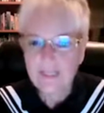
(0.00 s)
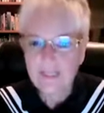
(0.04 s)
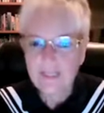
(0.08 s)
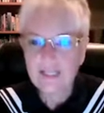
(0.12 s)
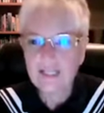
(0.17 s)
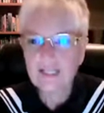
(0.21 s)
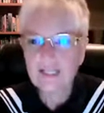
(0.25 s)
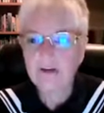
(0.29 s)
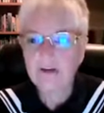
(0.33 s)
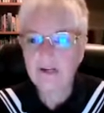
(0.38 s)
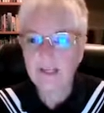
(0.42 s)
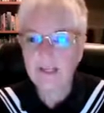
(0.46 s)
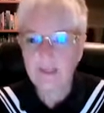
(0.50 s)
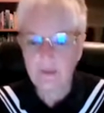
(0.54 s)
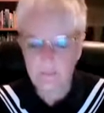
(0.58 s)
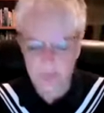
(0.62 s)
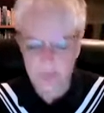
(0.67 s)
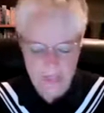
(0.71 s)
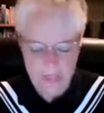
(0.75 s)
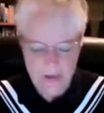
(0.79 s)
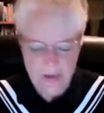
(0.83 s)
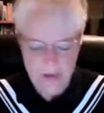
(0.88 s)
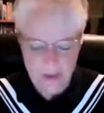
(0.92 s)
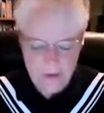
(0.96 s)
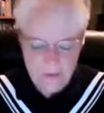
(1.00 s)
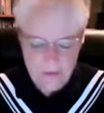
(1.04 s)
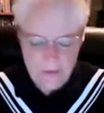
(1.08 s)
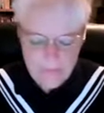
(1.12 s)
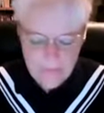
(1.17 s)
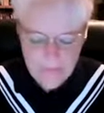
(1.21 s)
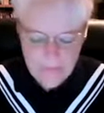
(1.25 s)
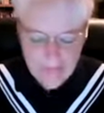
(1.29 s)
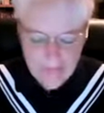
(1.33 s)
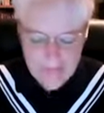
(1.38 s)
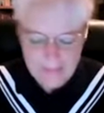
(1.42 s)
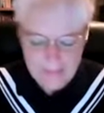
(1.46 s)
clearly, we know
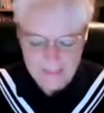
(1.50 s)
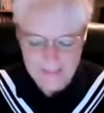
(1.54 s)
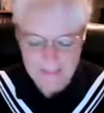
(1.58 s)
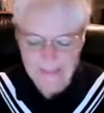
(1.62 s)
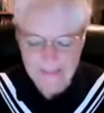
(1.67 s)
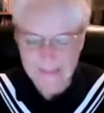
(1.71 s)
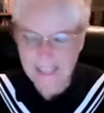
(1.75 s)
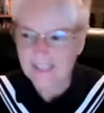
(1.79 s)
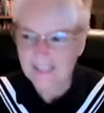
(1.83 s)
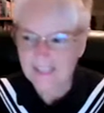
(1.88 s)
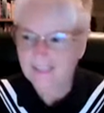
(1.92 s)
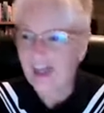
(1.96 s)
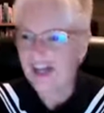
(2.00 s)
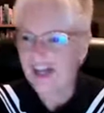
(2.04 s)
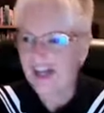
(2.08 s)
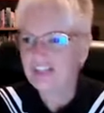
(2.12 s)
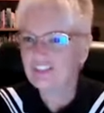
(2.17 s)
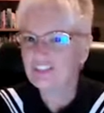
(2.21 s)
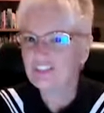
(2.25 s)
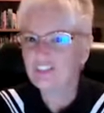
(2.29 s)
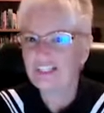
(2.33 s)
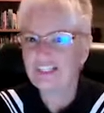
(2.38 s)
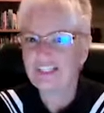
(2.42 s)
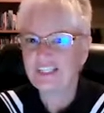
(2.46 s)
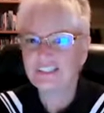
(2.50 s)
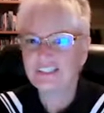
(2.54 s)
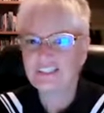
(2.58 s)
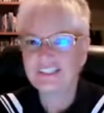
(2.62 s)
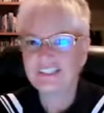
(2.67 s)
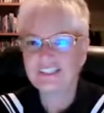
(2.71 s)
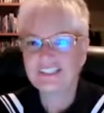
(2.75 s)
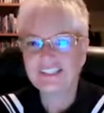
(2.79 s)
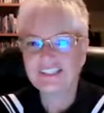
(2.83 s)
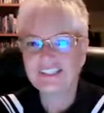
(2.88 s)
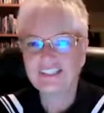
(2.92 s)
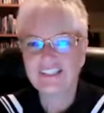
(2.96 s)
that technology is
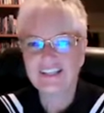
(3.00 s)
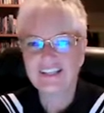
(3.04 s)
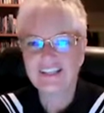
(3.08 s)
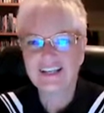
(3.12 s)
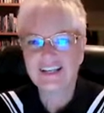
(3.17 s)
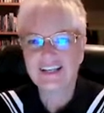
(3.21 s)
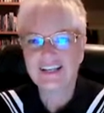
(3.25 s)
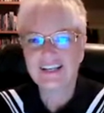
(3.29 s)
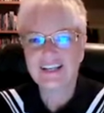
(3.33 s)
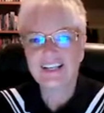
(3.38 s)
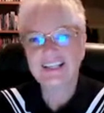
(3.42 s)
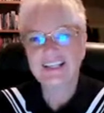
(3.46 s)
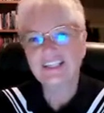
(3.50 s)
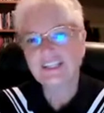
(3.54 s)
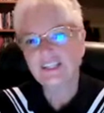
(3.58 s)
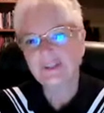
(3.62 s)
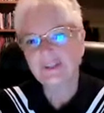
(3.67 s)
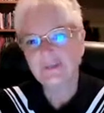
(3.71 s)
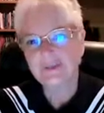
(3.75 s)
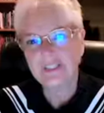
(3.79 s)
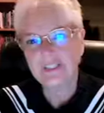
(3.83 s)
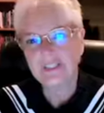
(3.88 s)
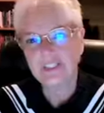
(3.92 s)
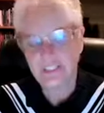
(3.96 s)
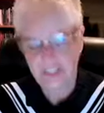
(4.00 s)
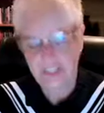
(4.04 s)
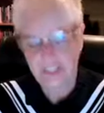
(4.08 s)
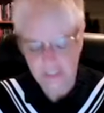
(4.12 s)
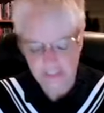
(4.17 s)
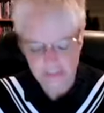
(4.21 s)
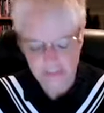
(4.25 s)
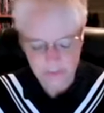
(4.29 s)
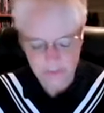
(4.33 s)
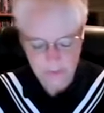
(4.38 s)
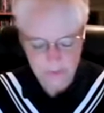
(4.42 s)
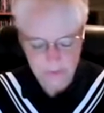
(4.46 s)
just continuing to
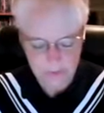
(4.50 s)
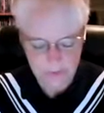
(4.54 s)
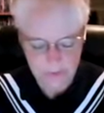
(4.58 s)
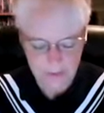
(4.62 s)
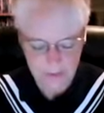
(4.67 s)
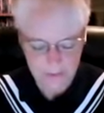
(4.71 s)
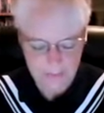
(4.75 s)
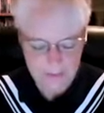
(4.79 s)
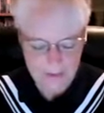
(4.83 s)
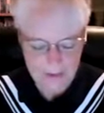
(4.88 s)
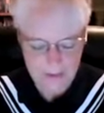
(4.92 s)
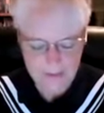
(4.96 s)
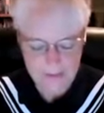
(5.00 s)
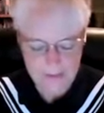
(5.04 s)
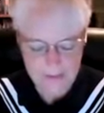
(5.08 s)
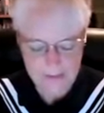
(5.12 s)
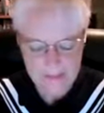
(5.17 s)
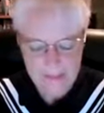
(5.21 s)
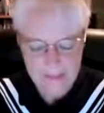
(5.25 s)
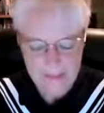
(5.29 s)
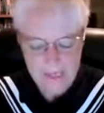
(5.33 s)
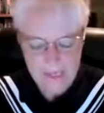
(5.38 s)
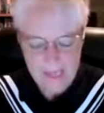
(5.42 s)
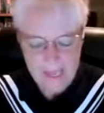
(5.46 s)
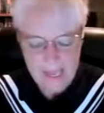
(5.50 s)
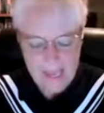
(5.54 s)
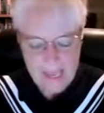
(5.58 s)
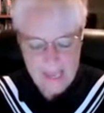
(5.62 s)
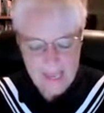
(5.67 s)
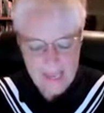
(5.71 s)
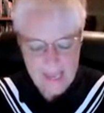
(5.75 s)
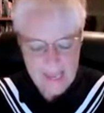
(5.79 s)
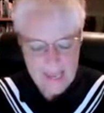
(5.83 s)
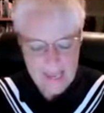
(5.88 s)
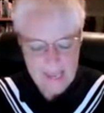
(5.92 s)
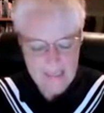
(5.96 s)
change the world around us.
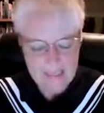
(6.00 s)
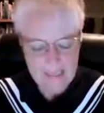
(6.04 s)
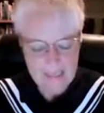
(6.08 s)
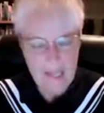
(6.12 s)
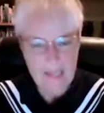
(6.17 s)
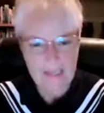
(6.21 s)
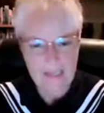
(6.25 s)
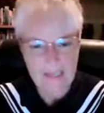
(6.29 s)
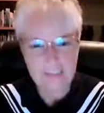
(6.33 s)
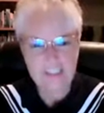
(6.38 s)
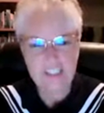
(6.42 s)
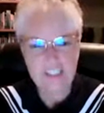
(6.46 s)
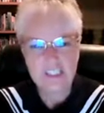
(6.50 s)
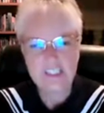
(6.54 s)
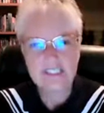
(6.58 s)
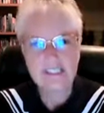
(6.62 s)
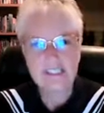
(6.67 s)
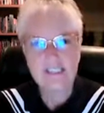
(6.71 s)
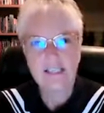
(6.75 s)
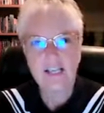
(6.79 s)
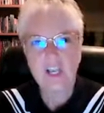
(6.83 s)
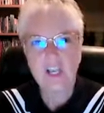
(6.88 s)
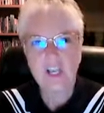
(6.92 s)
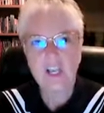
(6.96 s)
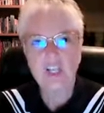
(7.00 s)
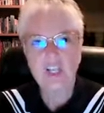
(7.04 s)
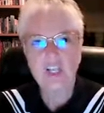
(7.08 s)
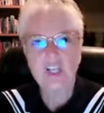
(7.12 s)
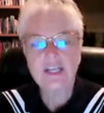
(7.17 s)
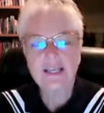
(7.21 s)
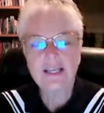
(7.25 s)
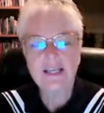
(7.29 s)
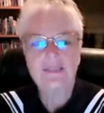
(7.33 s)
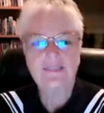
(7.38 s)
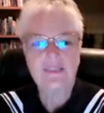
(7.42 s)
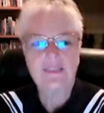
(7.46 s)
And just
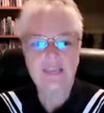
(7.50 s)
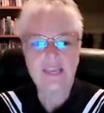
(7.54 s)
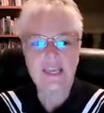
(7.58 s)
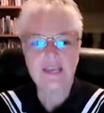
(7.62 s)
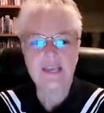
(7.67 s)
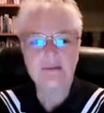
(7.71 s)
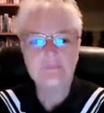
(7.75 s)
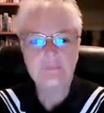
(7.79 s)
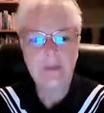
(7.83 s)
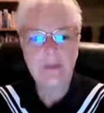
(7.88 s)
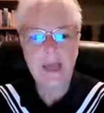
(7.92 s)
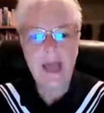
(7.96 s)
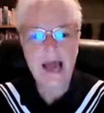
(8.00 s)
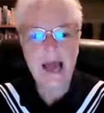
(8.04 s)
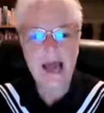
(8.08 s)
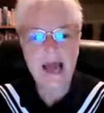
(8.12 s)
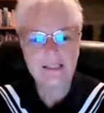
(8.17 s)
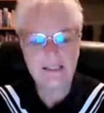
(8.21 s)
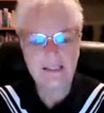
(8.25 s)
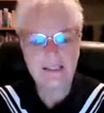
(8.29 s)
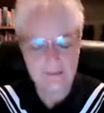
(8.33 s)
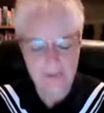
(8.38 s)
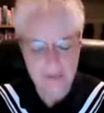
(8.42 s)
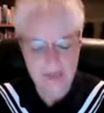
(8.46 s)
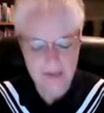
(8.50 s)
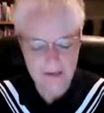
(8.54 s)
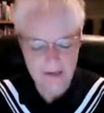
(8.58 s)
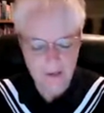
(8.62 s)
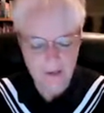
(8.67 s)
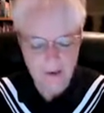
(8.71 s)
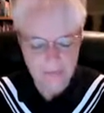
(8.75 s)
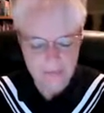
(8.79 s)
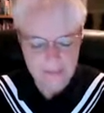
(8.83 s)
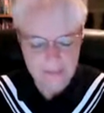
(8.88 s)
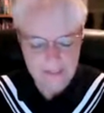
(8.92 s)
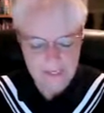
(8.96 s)
look at the impact that
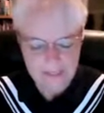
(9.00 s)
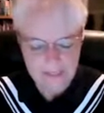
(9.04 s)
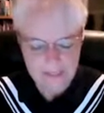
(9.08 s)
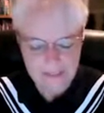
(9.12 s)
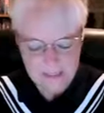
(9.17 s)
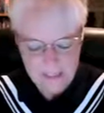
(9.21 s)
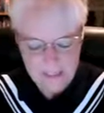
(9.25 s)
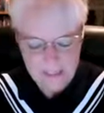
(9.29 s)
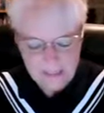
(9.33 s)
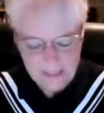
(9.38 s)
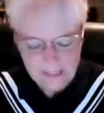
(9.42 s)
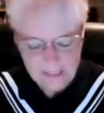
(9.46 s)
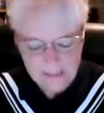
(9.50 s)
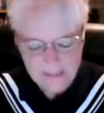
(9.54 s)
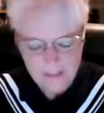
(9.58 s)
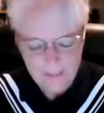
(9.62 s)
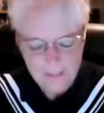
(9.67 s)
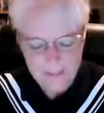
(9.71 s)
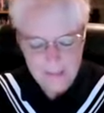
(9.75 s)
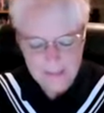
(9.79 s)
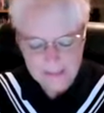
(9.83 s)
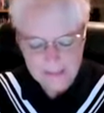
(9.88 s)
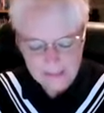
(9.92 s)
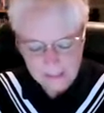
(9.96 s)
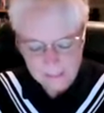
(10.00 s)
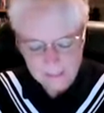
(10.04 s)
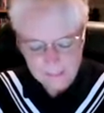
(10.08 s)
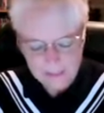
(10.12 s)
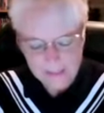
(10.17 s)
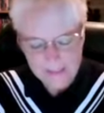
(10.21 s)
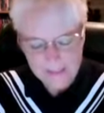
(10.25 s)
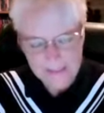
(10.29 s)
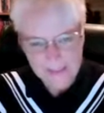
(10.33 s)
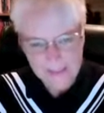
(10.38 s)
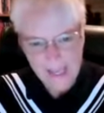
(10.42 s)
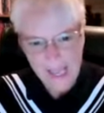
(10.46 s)
COVID-19, the pandemic,
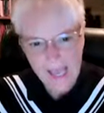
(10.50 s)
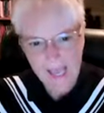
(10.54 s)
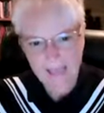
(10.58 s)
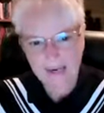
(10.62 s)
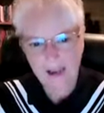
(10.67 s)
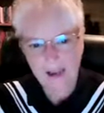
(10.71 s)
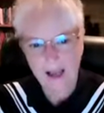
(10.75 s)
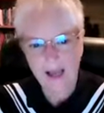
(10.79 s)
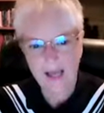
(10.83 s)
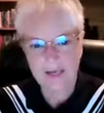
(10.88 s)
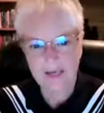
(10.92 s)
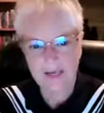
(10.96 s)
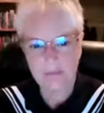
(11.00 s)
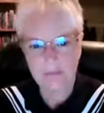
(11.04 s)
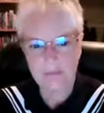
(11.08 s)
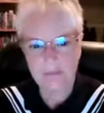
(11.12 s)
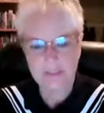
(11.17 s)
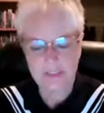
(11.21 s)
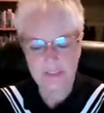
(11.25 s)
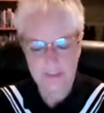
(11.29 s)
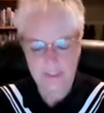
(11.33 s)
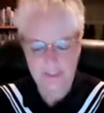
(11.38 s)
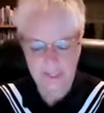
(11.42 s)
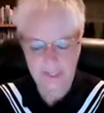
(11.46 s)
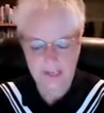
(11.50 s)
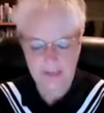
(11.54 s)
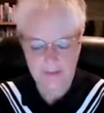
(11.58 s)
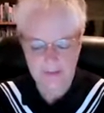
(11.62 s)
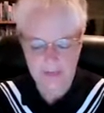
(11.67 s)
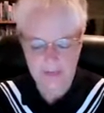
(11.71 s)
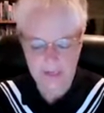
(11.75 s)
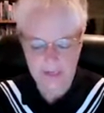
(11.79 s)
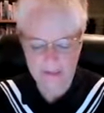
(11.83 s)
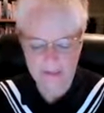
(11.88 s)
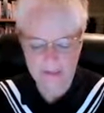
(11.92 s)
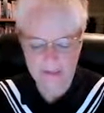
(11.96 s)
has had on emerging
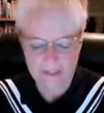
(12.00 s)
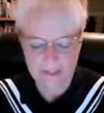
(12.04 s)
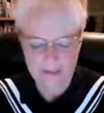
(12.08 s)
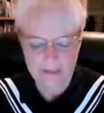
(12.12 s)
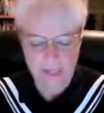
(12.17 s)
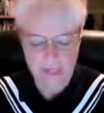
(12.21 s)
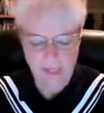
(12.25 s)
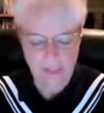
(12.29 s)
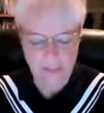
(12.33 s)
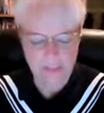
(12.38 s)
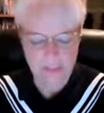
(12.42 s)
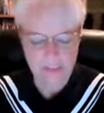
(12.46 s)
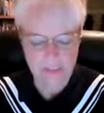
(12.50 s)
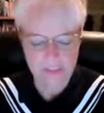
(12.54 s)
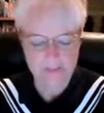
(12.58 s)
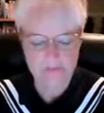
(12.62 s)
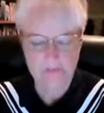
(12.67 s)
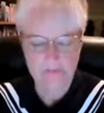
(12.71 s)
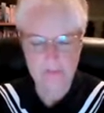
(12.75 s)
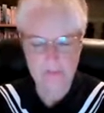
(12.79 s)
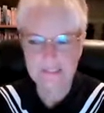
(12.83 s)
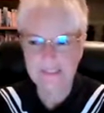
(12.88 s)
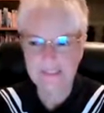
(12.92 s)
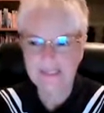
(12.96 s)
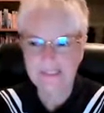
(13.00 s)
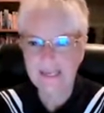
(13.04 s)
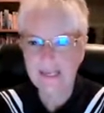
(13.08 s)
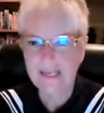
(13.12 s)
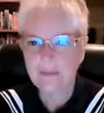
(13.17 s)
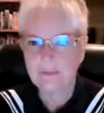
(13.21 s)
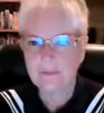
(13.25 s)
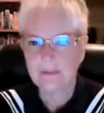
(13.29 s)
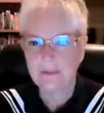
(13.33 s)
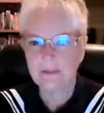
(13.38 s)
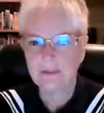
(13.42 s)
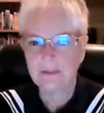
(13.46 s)
healthcare technologies. For
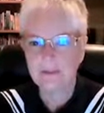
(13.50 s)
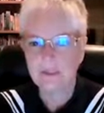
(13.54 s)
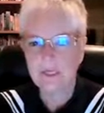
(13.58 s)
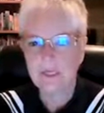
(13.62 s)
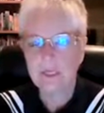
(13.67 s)
example,